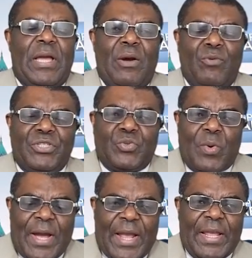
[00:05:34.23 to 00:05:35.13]
And which is
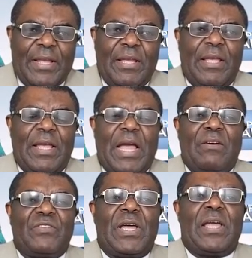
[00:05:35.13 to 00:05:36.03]
why,
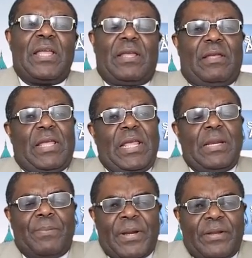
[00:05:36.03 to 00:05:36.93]
after
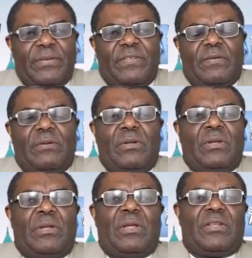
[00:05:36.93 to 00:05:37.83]
independence,
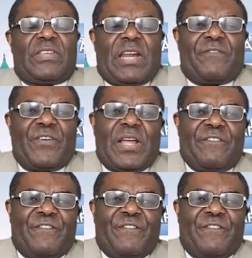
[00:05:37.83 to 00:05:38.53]
South Africa